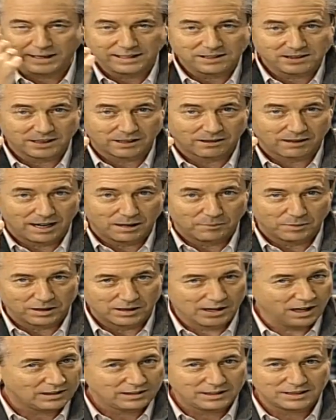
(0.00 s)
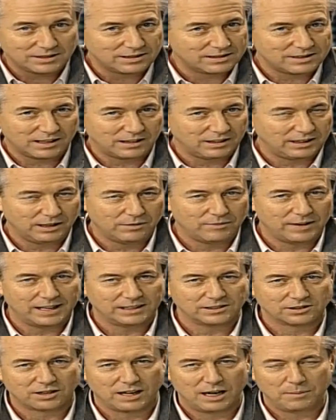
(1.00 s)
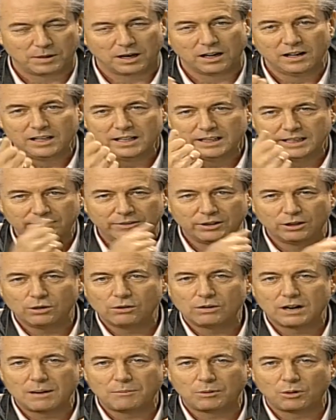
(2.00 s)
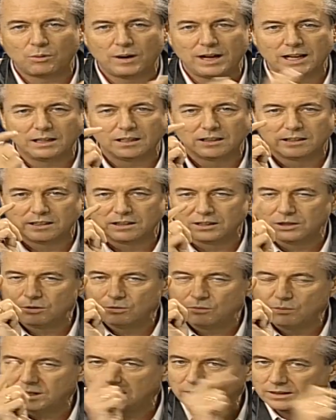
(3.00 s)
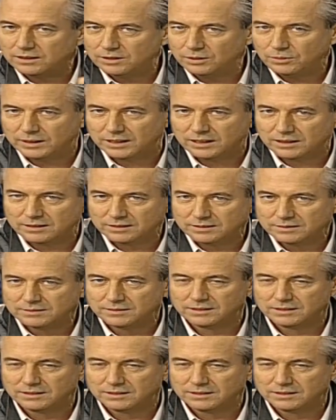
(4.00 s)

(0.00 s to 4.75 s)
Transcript: basic grammar, not necessarily advanced grammar, if you know grammar well, you will do it.